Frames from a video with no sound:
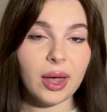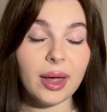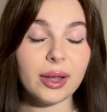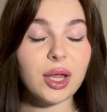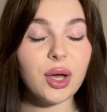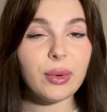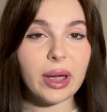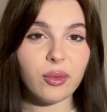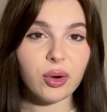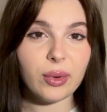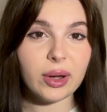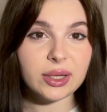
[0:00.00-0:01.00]
Hello
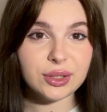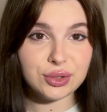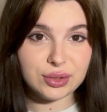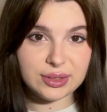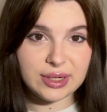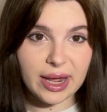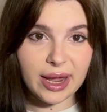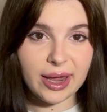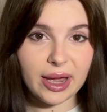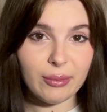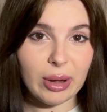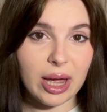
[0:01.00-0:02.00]
everyone, today
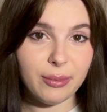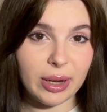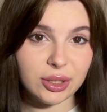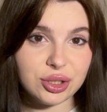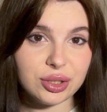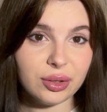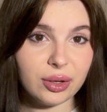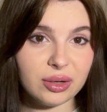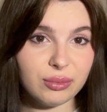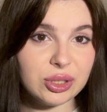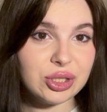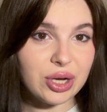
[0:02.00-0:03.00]
I'm actually going
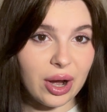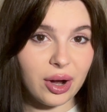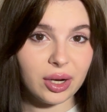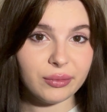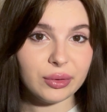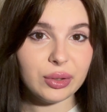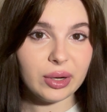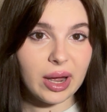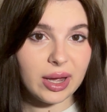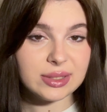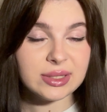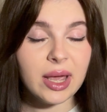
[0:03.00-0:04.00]
to be sharing with you
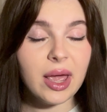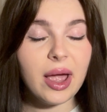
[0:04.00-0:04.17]
guys